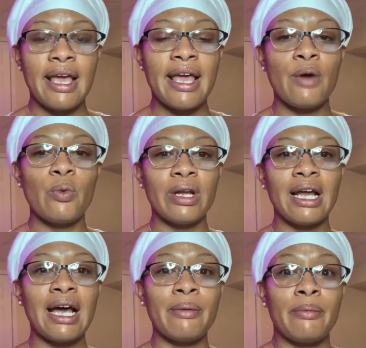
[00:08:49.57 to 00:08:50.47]
And when
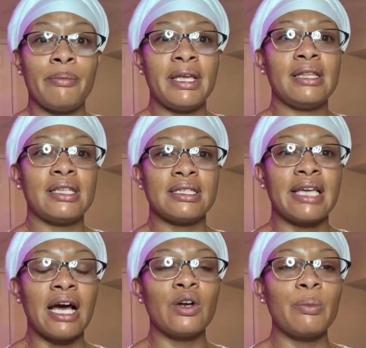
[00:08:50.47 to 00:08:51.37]
I meet this
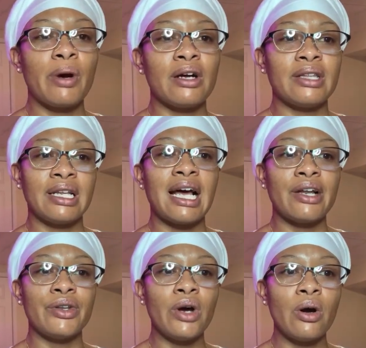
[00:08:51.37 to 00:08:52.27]
counterpart, then I
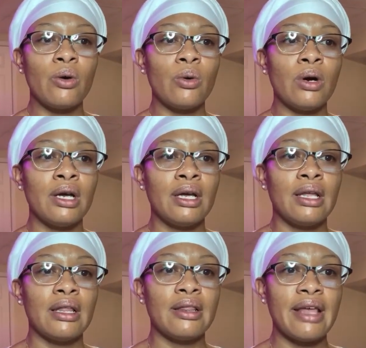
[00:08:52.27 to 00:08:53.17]
know
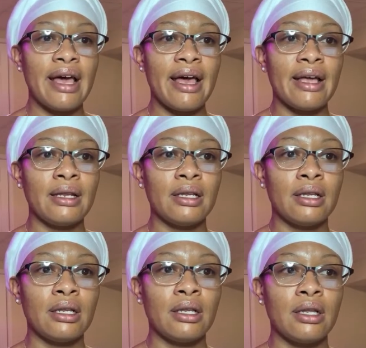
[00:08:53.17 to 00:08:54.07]
that
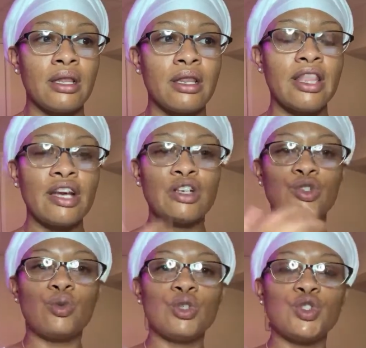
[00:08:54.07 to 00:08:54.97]
there's
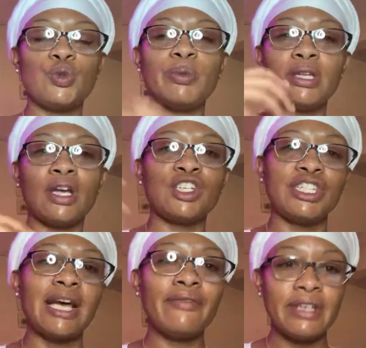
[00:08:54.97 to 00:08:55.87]
going to be
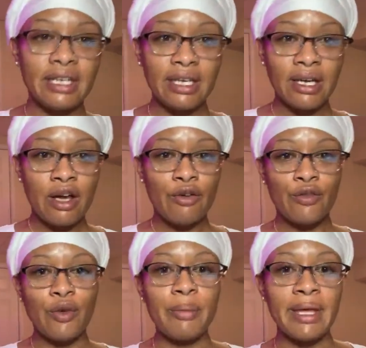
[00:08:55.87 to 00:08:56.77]
longevity
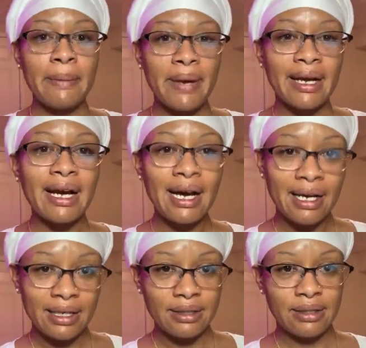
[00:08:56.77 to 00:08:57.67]
for me and my
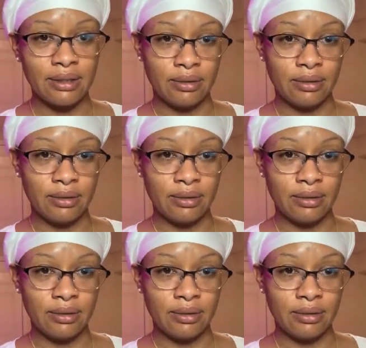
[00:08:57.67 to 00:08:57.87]
kind.